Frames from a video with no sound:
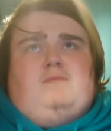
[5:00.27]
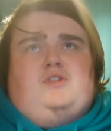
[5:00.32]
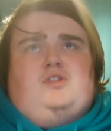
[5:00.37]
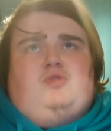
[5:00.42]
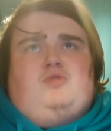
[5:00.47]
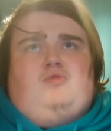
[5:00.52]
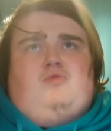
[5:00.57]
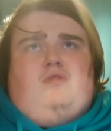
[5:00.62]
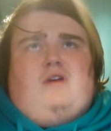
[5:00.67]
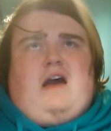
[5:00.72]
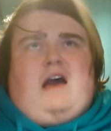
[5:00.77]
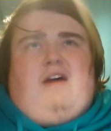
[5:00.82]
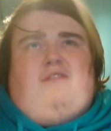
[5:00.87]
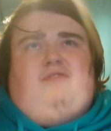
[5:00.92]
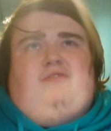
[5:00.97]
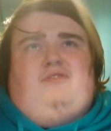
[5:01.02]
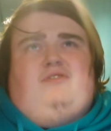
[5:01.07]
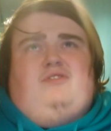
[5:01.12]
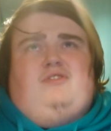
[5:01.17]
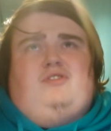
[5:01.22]
So
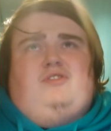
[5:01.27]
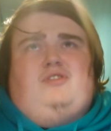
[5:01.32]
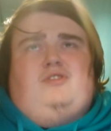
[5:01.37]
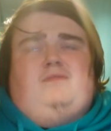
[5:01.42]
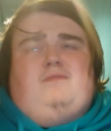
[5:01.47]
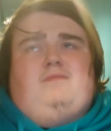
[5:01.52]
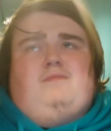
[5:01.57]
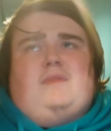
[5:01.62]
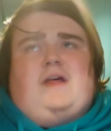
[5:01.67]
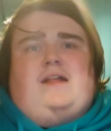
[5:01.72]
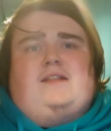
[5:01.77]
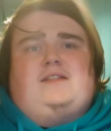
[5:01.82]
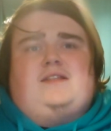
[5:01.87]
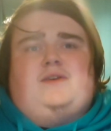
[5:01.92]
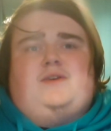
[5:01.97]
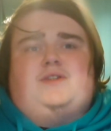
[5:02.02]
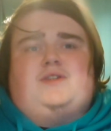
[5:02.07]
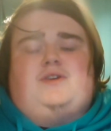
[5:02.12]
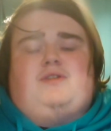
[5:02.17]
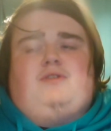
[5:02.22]
after that
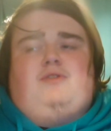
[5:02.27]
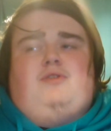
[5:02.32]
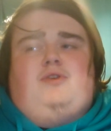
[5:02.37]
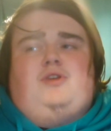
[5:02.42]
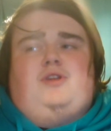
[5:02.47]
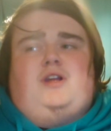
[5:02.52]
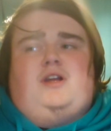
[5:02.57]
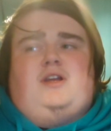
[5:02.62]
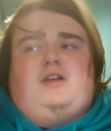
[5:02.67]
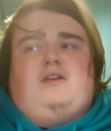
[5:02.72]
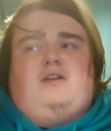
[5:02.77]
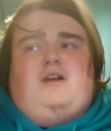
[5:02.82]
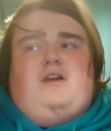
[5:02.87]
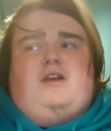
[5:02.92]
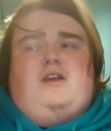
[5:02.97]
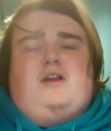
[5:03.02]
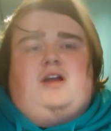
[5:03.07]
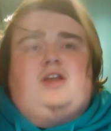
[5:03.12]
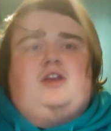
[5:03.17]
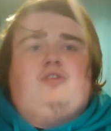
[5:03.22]
series concluded, I
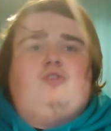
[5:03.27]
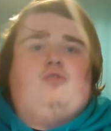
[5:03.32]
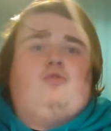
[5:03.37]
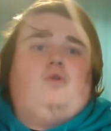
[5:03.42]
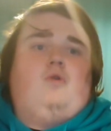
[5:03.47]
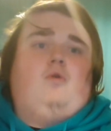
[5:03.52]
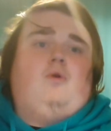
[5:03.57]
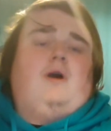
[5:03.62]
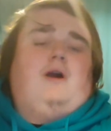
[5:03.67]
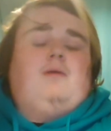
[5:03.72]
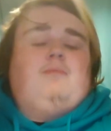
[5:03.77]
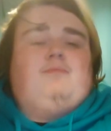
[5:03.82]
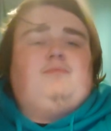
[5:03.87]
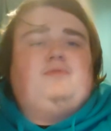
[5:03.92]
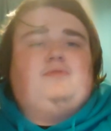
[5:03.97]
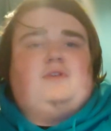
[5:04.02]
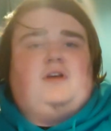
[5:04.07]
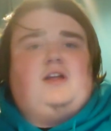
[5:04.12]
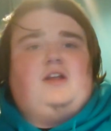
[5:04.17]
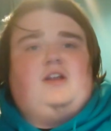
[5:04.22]
kind of grew up
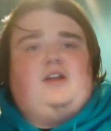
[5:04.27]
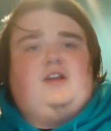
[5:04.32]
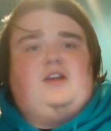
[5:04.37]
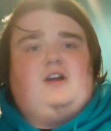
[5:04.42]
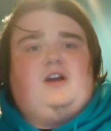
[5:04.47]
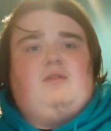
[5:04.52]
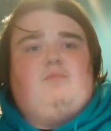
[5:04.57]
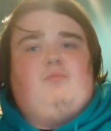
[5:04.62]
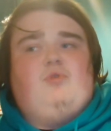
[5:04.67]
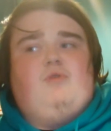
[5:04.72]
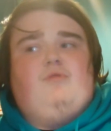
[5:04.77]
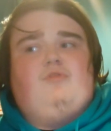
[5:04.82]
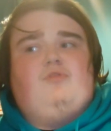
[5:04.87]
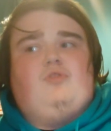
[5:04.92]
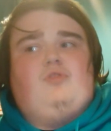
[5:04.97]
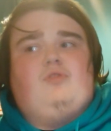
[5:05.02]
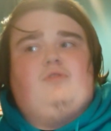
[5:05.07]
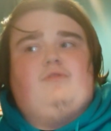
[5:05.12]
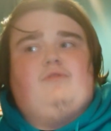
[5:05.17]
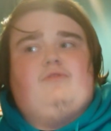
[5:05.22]
and I kind of moved
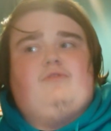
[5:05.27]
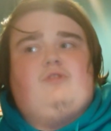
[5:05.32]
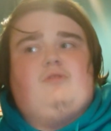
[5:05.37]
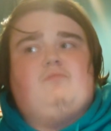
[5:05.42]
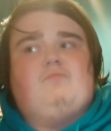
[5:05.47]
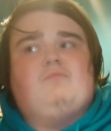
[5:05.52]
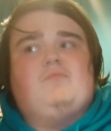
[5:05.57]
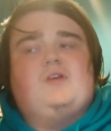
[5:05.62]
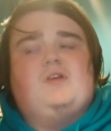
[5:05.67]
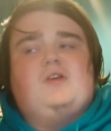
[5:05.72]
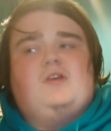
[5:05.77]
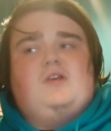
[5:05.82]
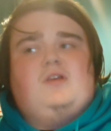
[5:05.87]
on from